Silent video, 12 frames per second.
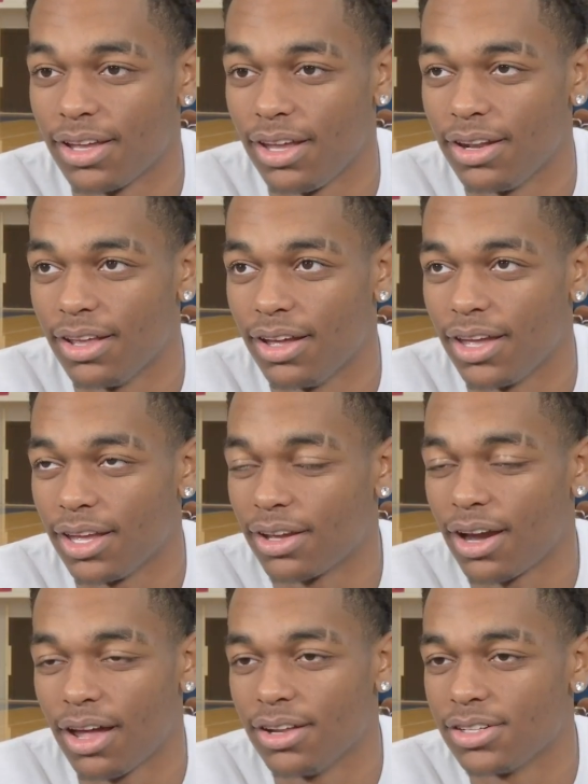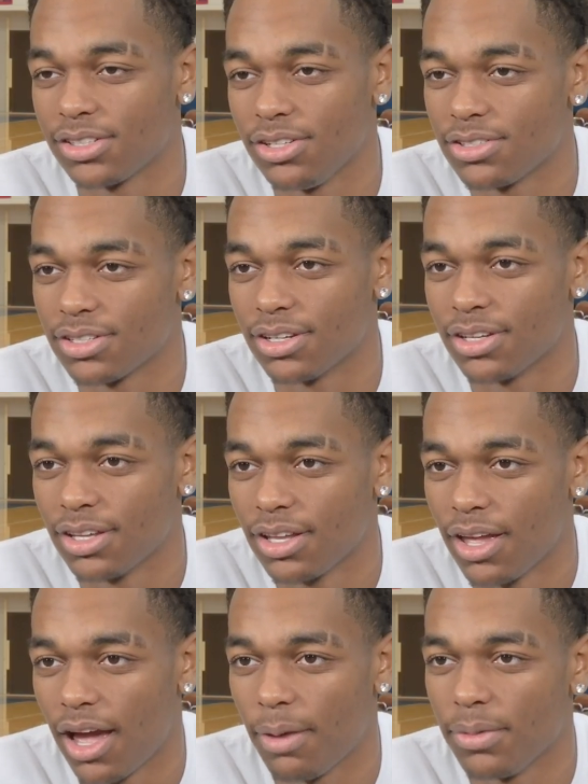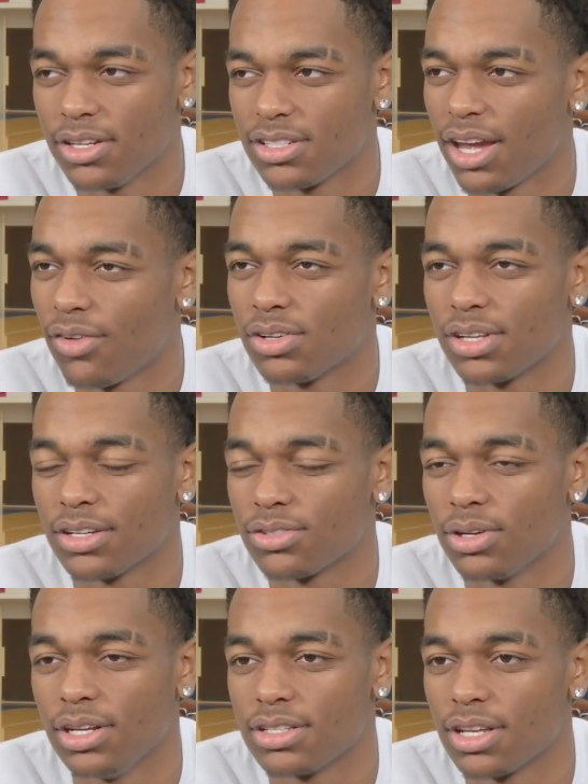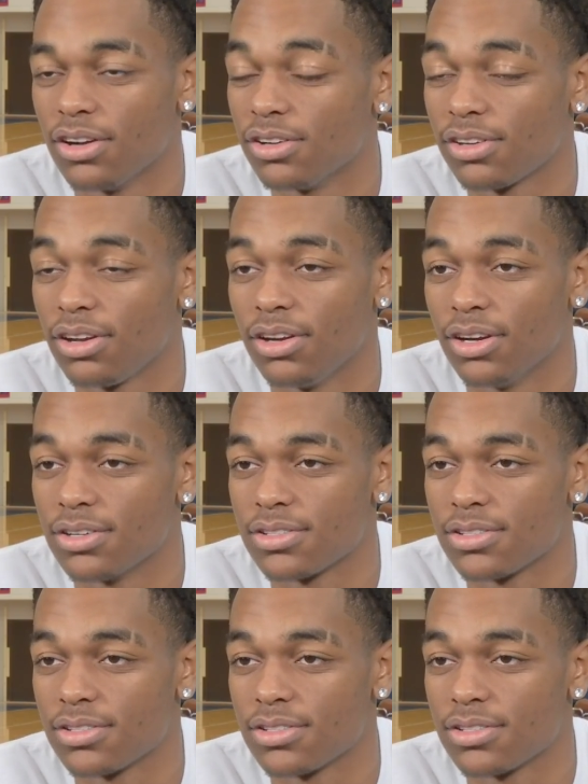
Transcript: And uh, in college, she used to, I mean, she averaged like 20 and 10 her senior year.